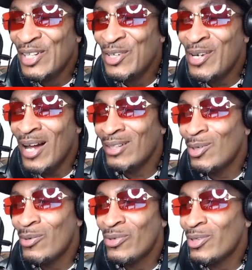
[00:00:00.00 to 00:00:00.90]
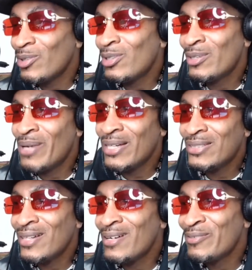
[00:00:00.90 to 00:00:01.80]
You knocked over all of my
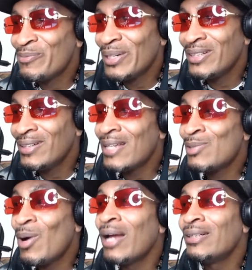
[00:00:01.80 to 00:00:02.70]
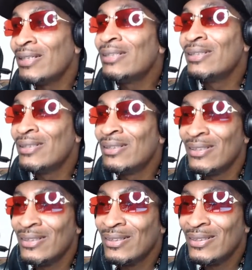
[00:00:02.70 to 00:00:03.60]
stuff, but guess what?
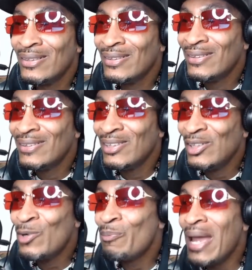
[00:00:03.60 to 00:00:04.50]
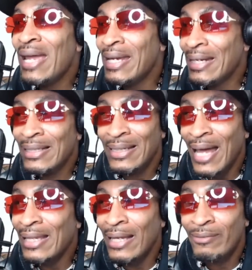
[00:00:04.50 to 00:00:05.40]
You're Bay, and
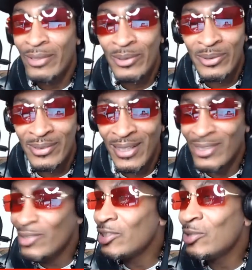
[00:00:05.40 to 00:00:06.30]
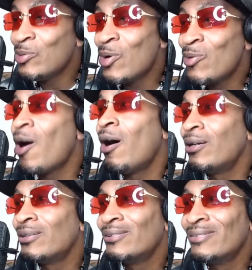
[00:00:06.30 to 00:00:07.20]
I love you. Like, you could do no
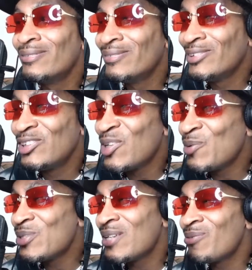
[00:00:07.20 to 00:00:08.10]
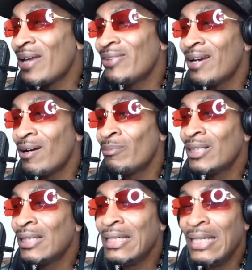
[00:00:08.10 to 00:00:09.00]
wrong. Just go sit right there. I'm gonna
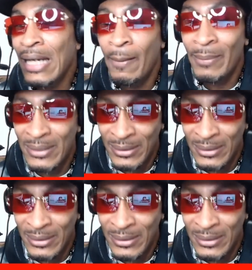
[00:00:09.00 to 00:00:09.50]
clean it up.